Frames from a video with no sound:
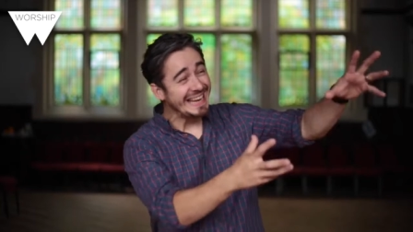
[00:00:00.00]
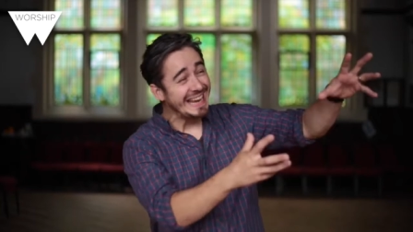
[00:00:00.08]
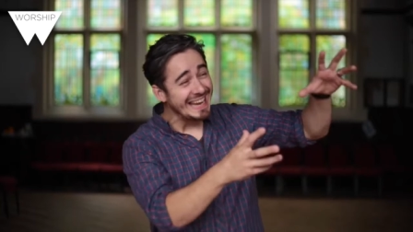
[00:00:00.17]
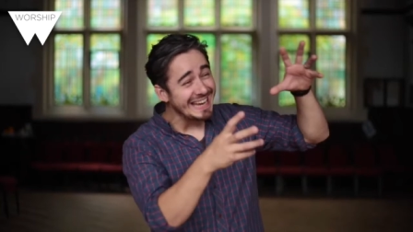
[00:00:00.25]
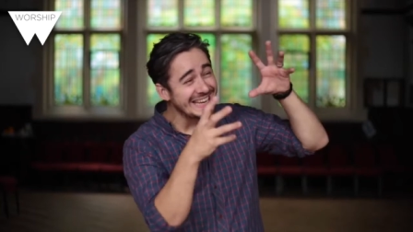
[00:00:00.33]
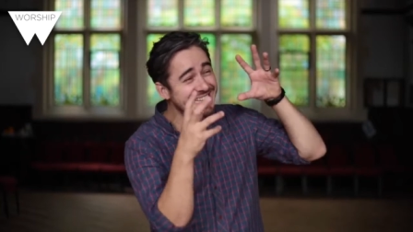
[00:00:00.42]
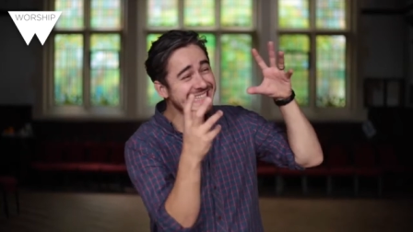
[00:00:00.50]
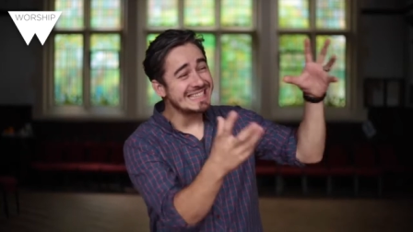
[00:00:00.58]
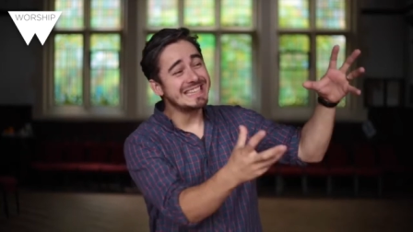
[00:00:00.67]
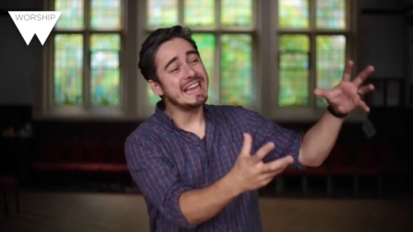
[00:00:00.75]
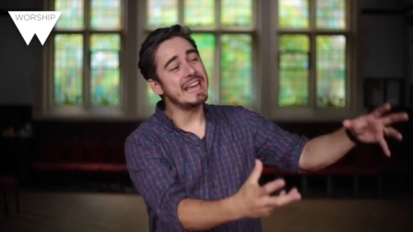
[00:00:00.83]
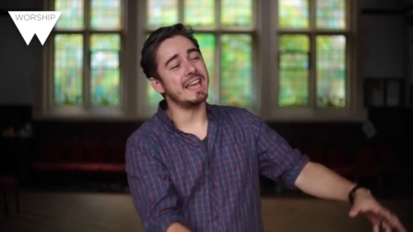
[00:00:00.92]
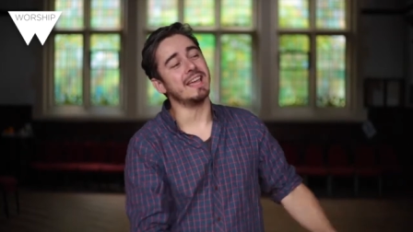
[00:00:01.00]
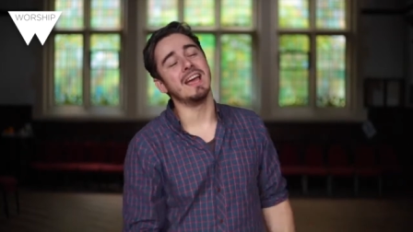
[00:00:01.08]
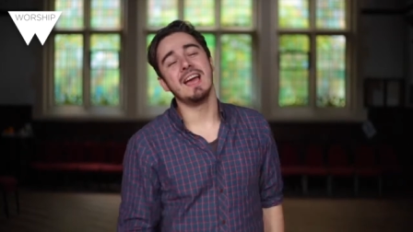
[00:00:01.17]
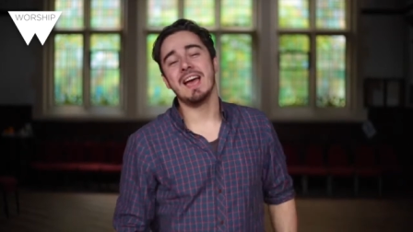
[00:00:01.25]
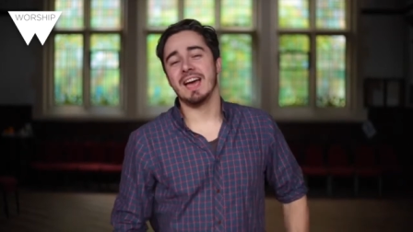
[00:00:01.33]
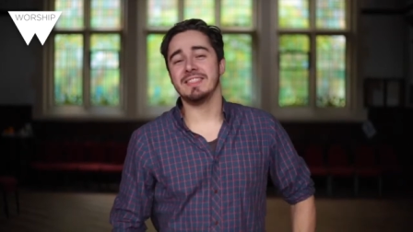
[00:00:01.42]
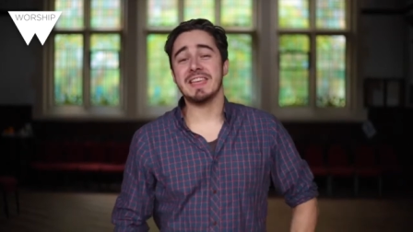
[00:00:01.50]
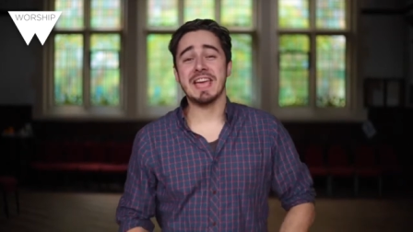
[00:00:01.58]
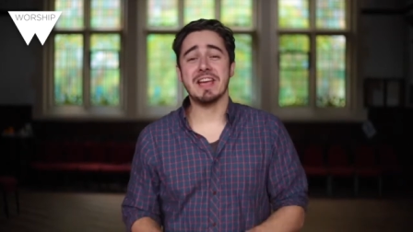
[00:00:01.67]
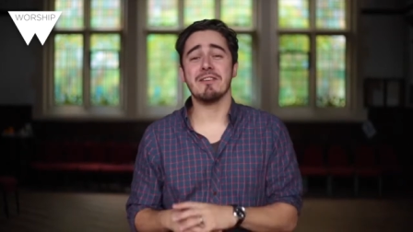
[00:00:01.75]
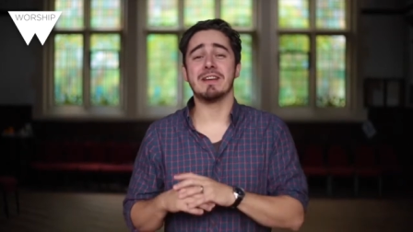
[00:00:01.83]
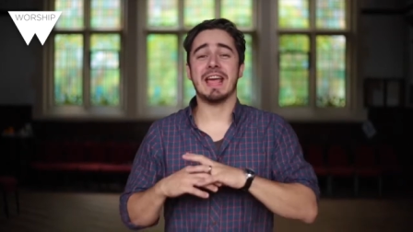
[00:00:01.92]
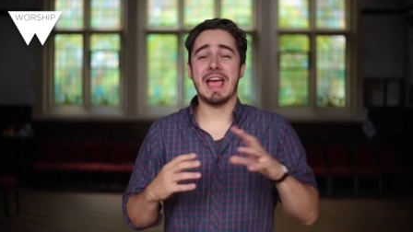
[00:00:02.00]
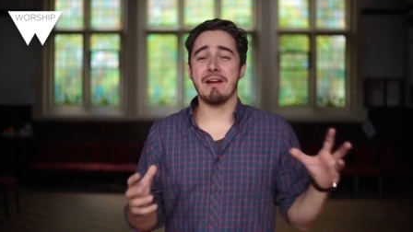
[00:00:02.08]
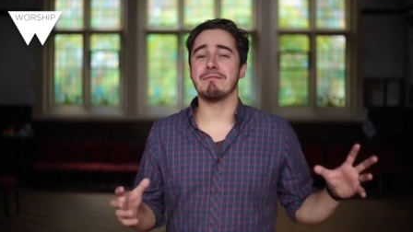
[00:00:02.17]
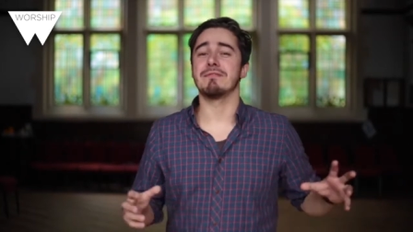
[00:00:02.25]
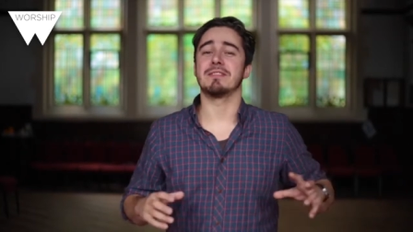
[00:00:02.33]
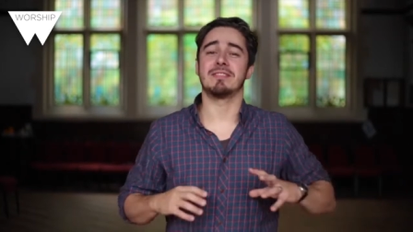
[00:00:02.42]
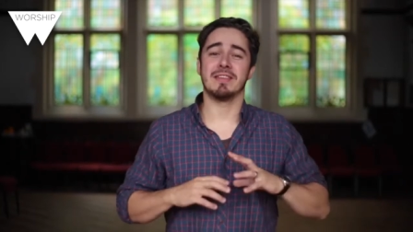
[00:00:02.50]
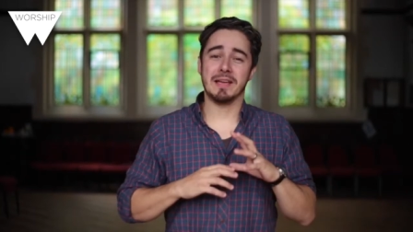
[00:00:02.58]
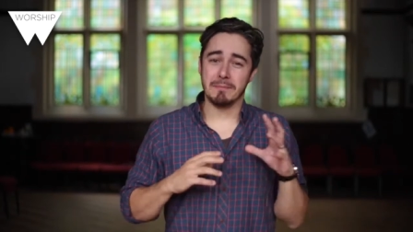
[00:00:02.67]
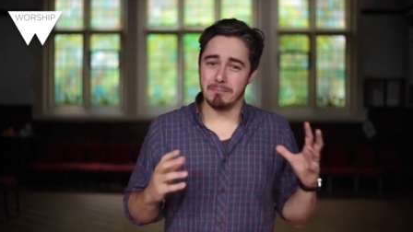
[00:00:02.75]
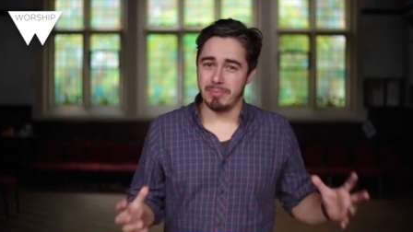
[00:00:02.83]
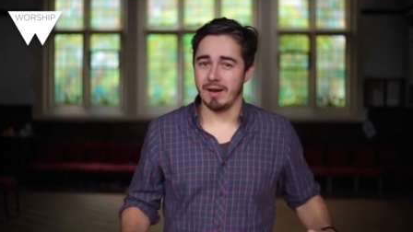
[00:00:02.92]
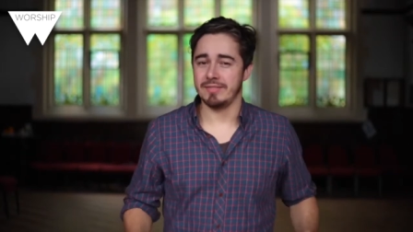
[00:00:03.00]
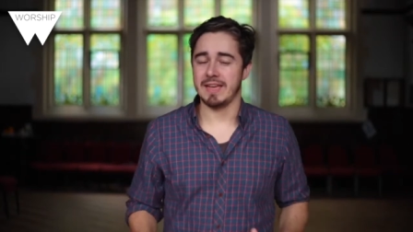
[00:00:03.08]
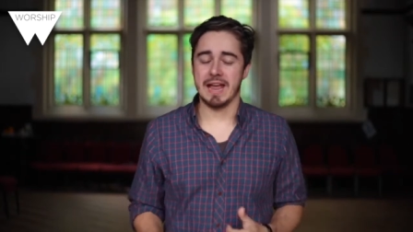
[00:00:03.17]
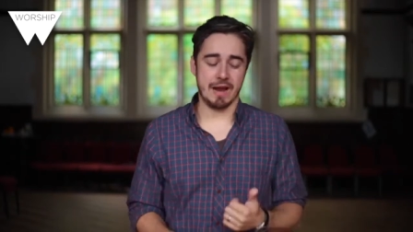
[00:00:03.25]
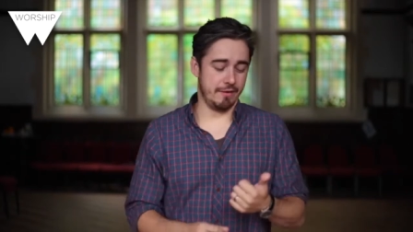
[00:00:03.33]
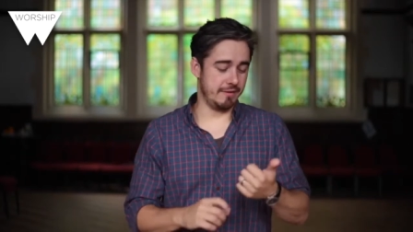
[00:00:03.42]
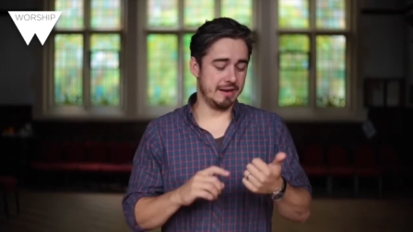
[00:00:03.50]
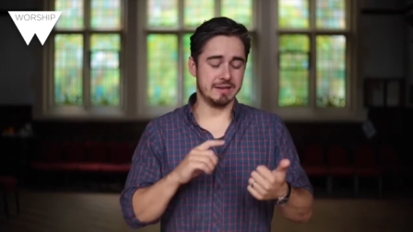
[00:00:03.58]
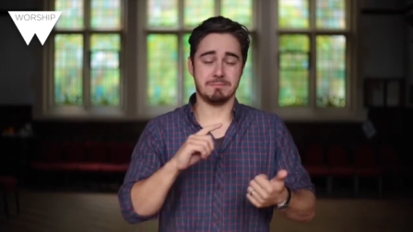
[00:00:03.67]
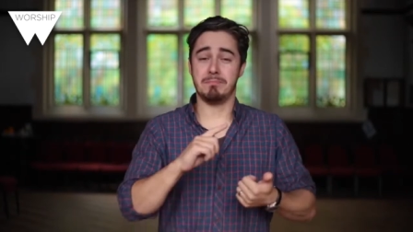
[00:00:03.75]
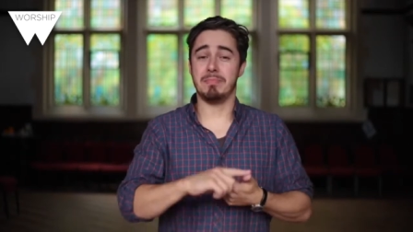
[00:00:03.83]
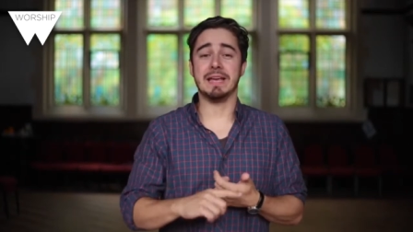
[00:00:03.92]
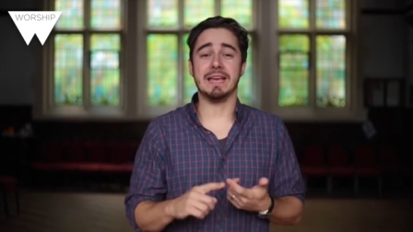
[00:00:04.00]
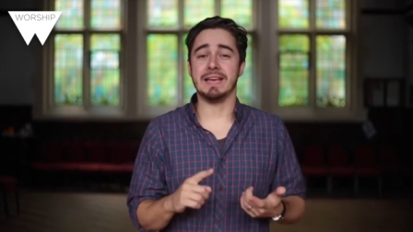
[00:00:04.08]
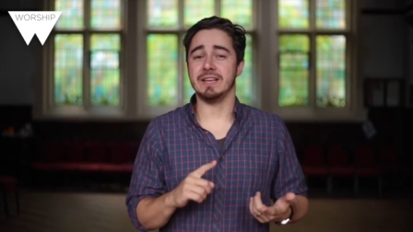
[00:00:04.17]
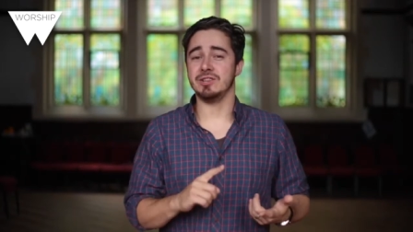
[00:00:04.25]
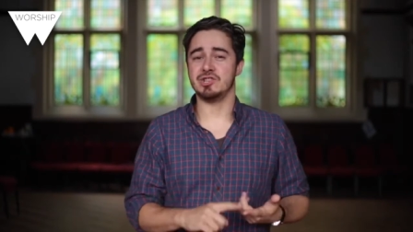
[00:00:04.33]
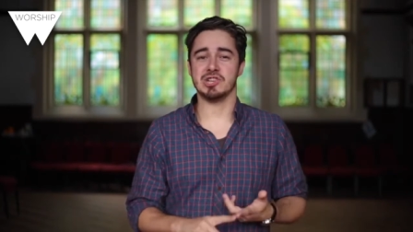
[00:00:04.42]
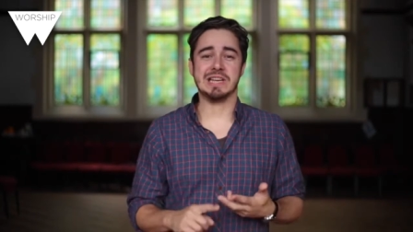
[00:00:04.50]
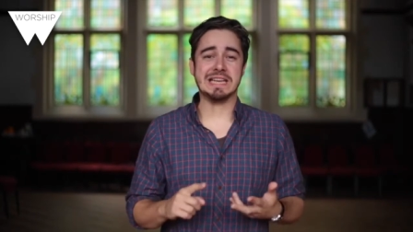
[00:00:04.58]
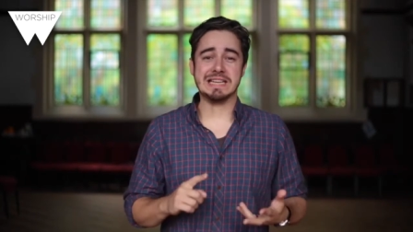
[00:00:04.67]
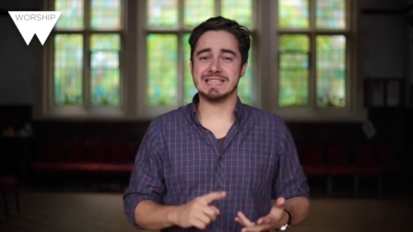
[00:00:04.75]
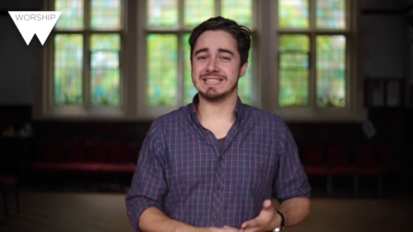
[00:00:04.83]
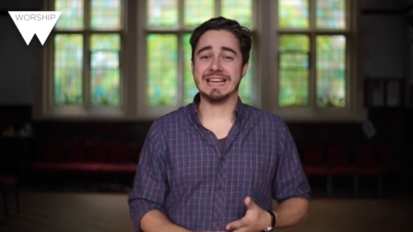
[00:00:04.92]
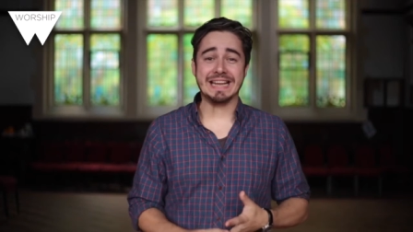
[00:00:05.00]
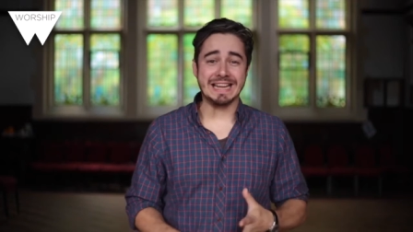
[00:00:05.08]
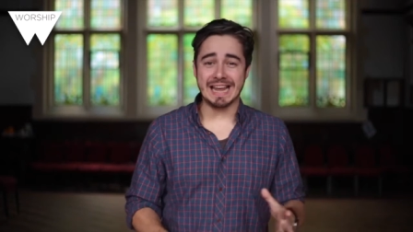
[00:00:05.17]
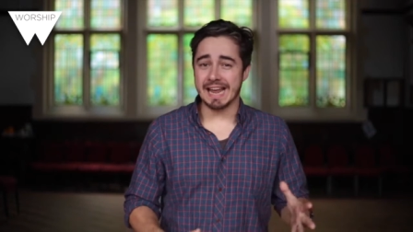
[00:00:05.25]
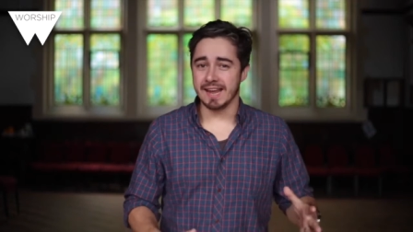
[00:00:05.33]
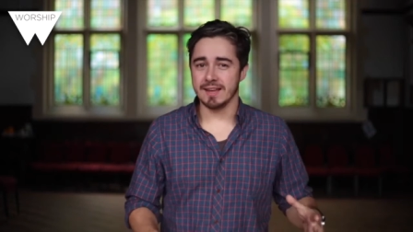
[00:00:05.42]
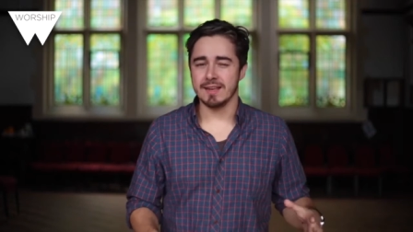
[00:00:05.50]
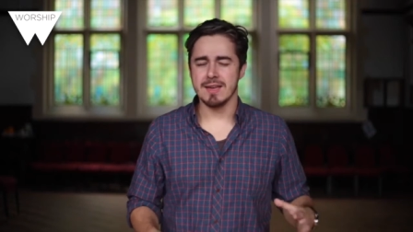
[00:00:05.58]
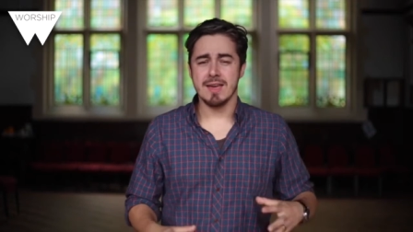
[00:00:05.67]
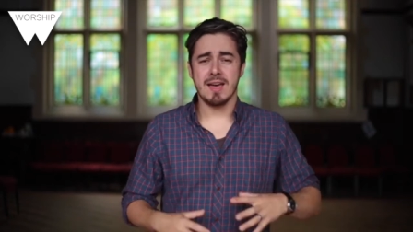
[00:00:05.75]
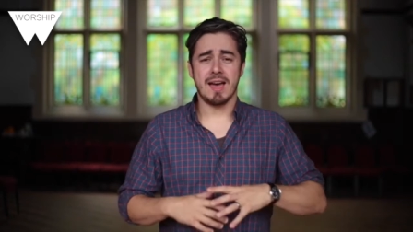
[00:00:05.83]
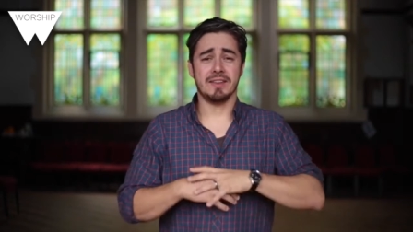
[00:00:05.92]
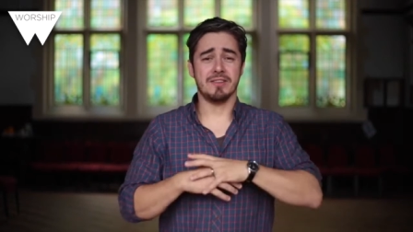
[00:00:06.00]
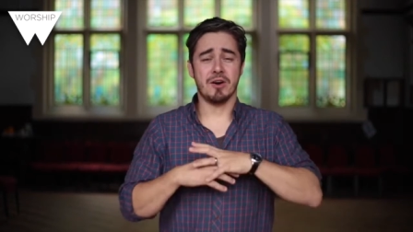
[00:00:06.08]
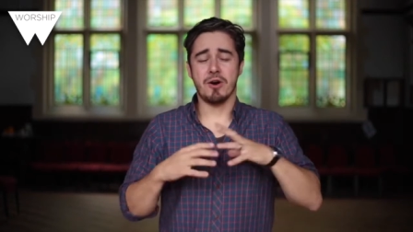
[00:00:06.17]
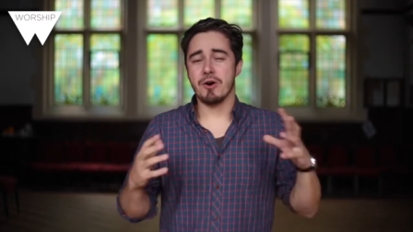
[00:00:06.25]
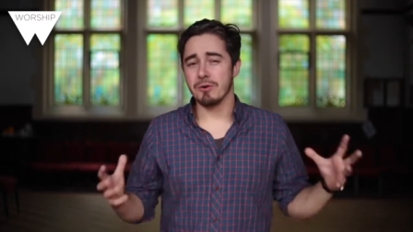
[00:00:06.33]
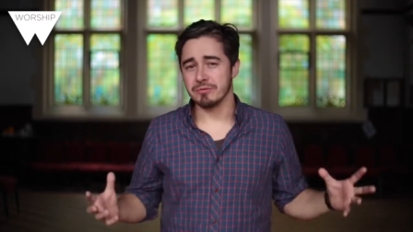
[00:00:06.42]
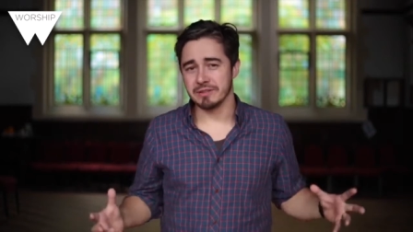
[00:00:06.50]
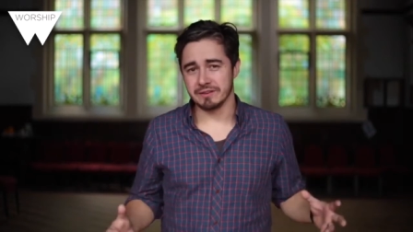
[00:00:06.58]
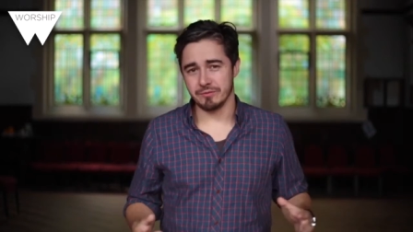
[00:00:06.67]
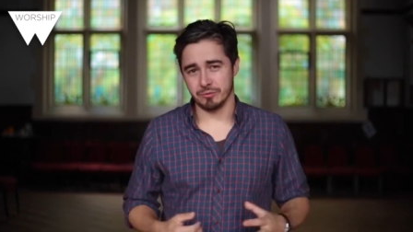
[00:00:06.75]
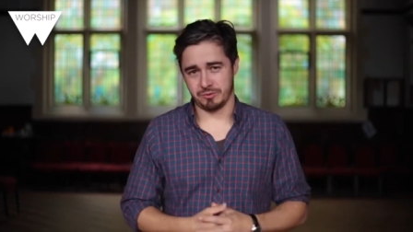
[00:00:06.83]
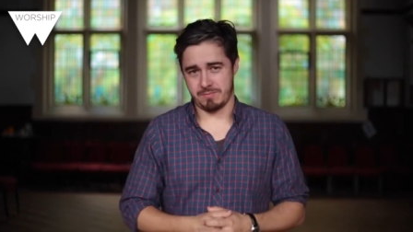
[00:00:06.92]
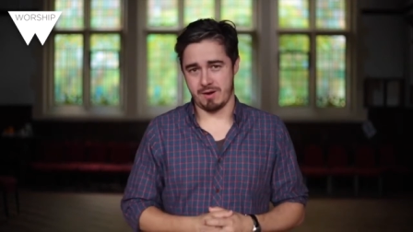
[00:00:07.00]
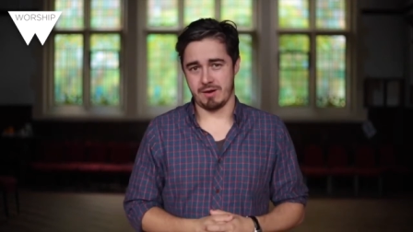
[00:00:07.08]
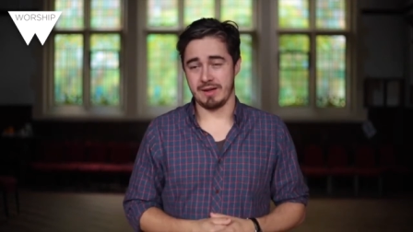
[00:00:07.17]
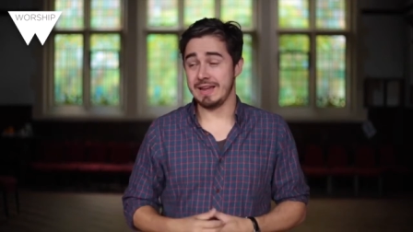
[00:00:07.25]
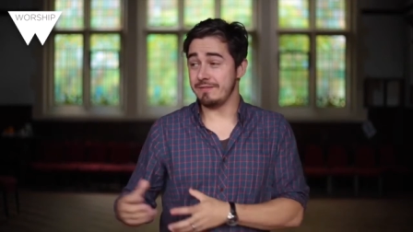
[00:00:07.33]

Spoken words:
D, and they're hearing everything but they're hearing it B, G, C, E, and the whole thing falls apart.